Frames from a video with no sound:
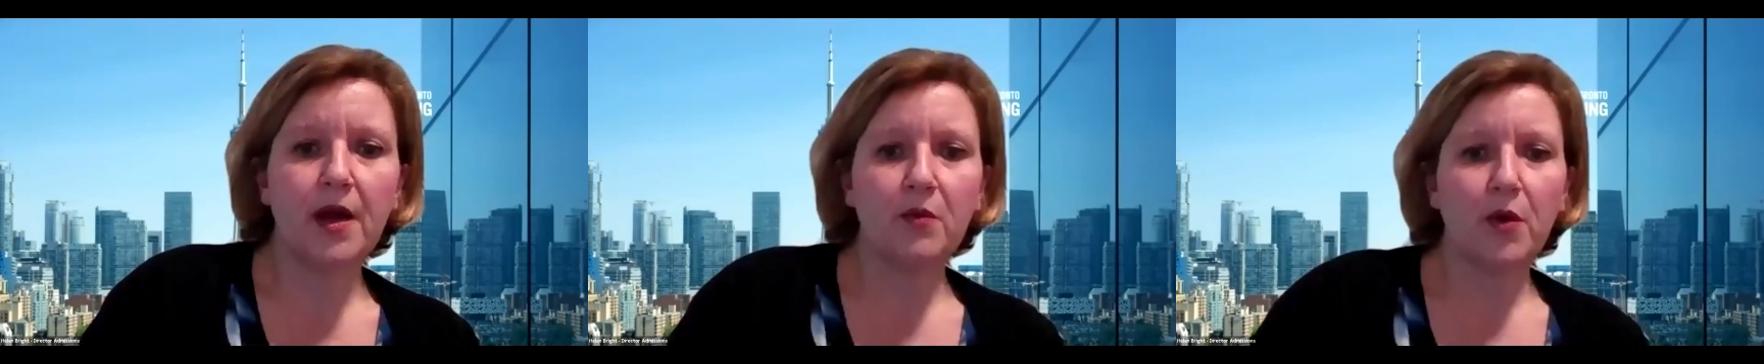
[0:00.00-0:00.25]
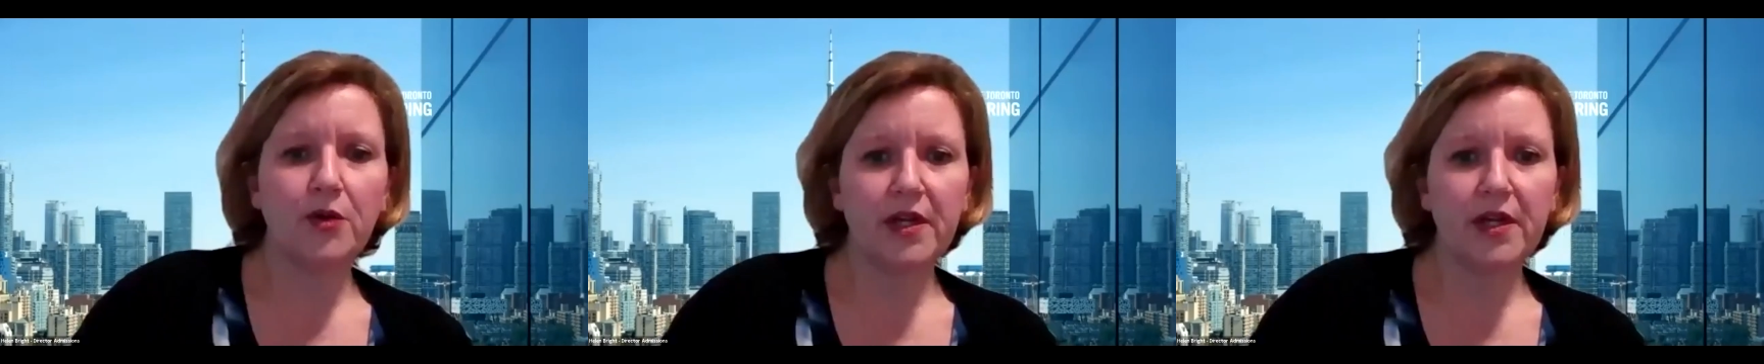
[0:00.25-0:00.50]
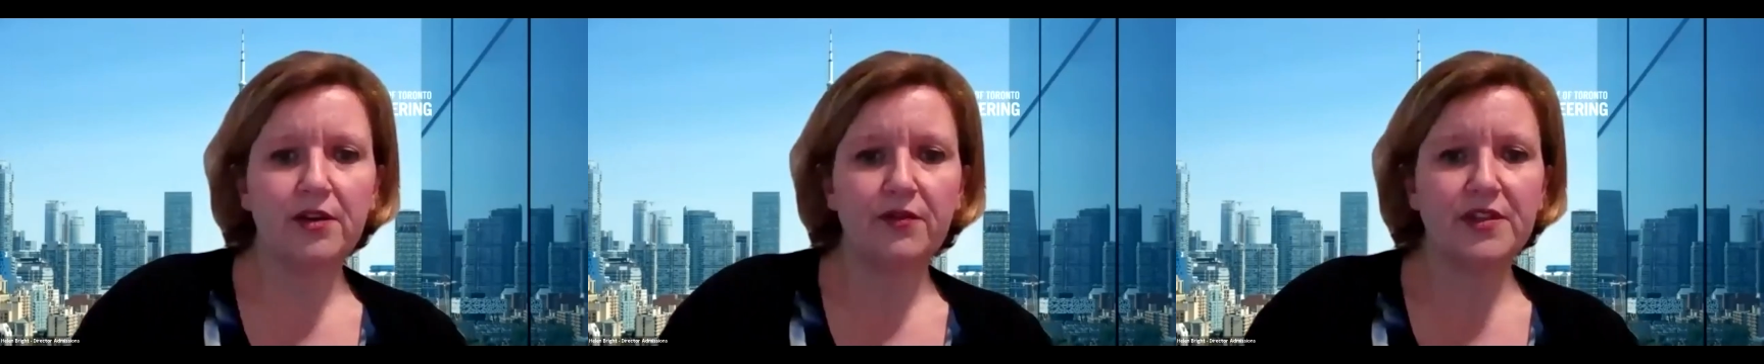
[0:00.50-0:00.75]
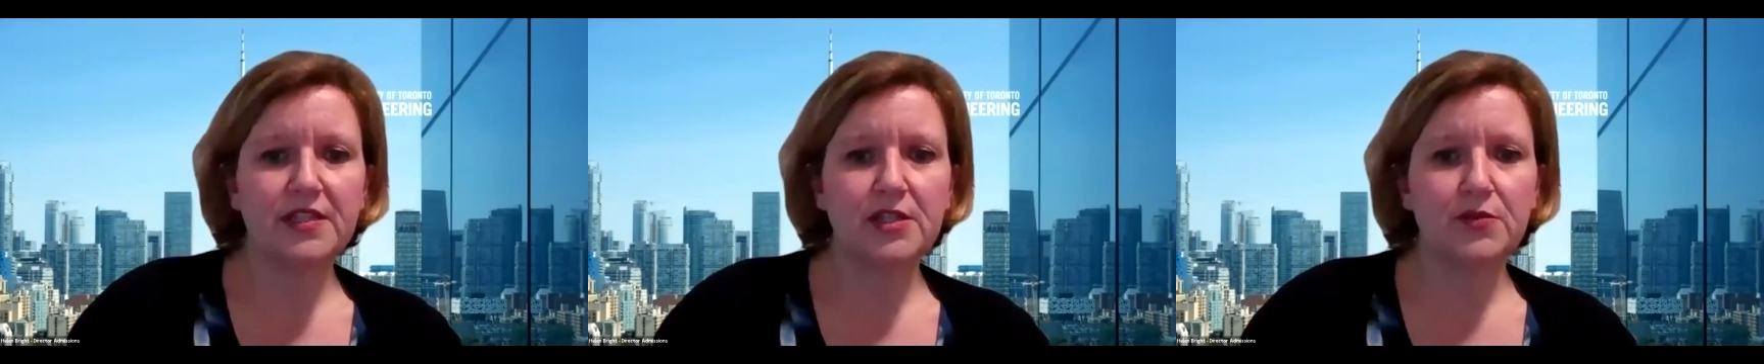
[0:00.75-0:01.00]
wondering here if
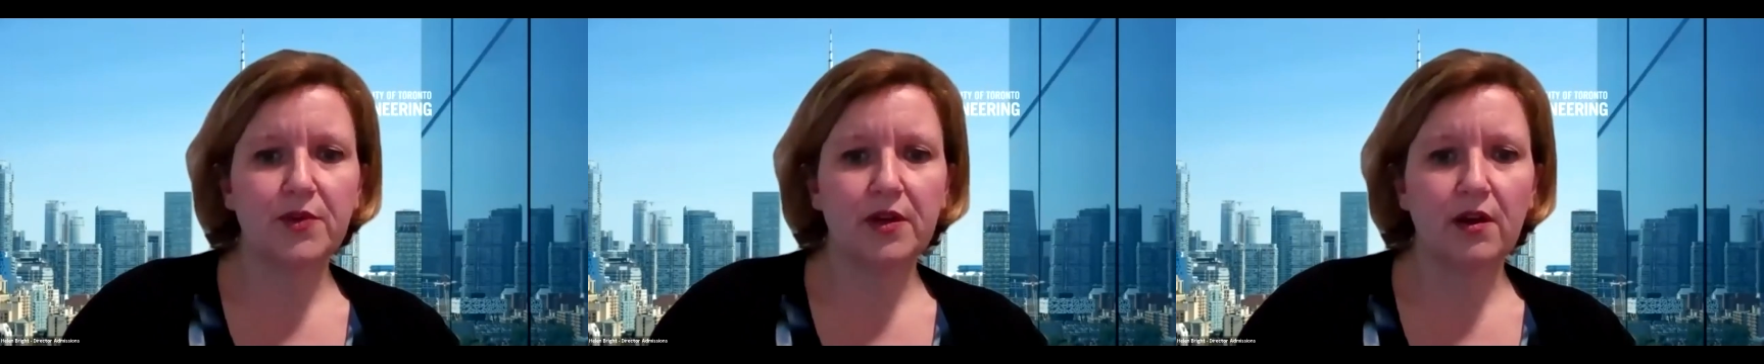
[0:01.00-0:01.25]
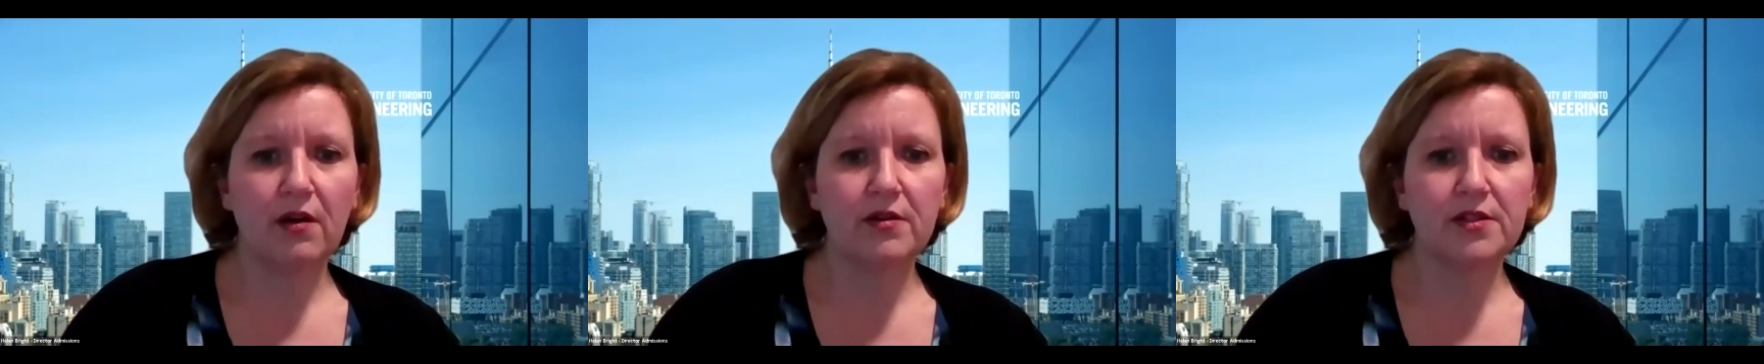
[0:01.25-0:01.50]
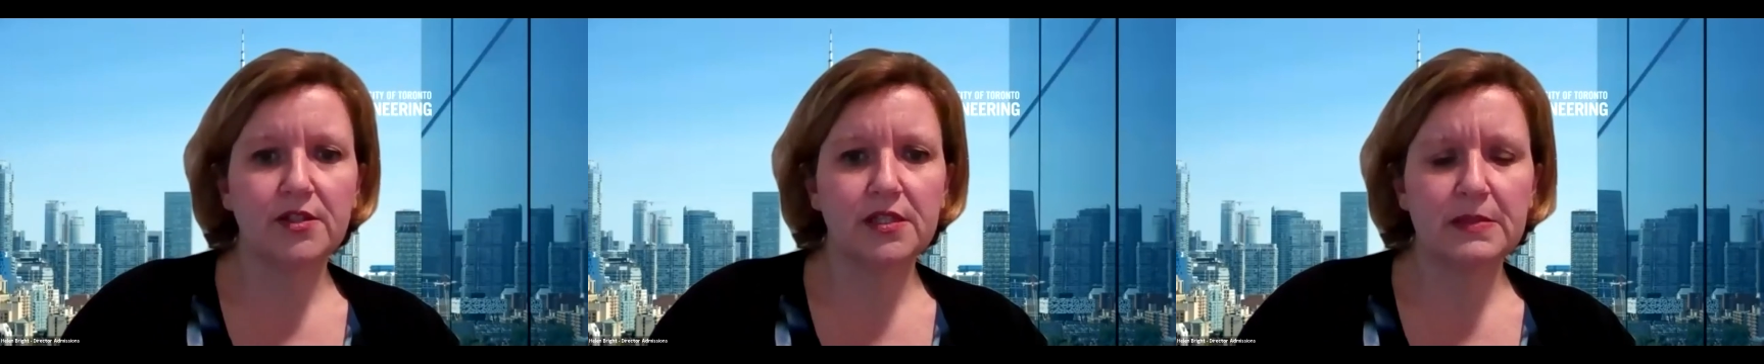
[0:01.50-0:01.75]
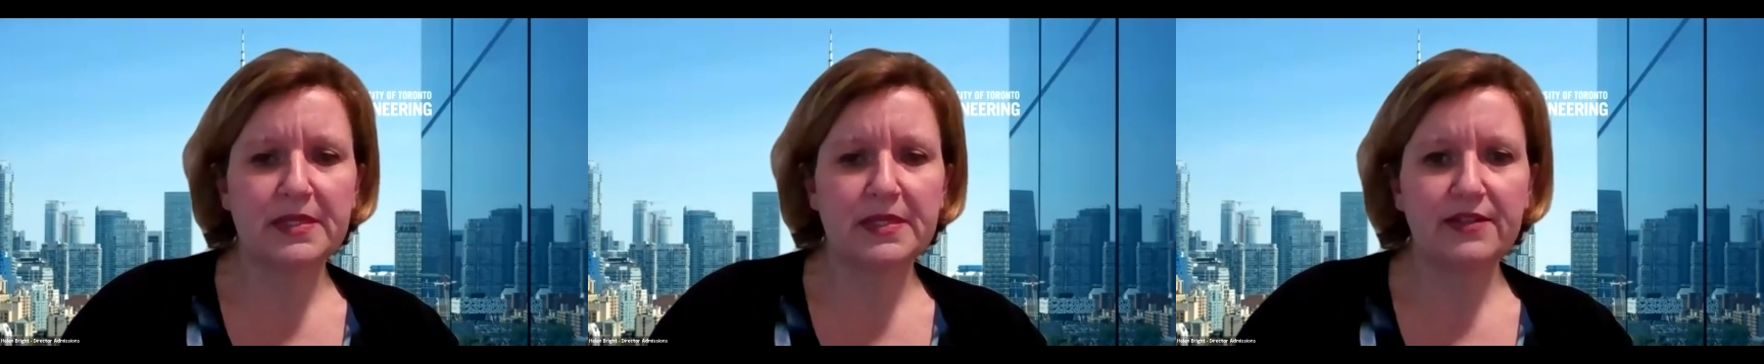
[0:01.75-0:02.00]
this is regards
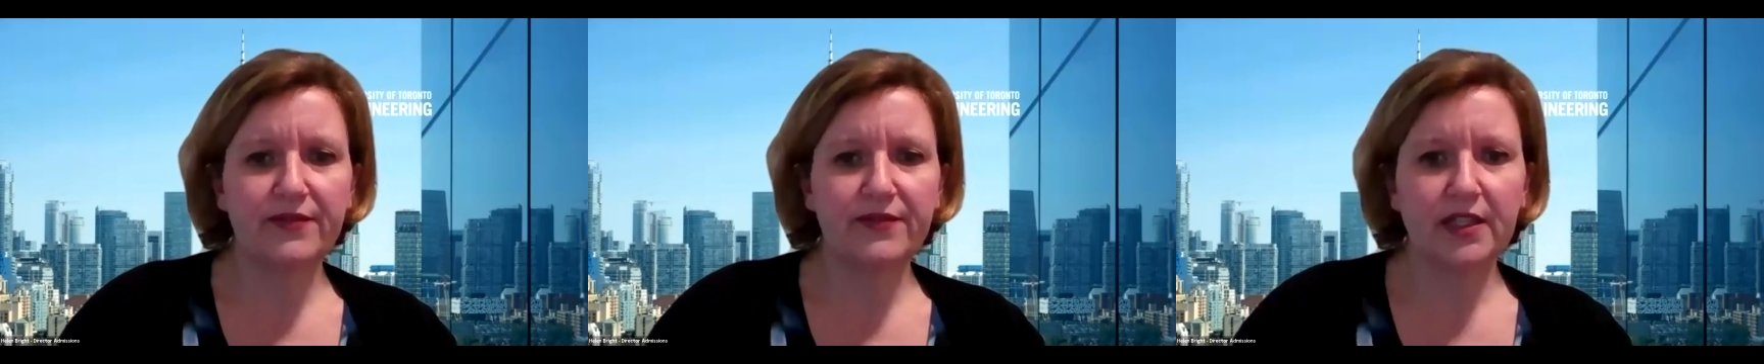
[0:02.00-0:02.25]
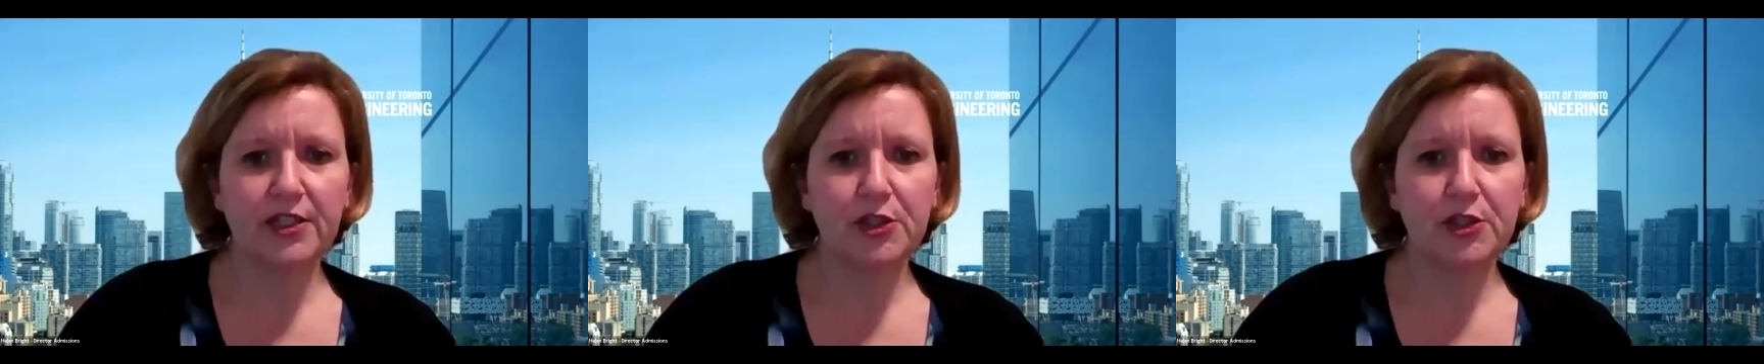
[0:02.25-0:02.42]
specifically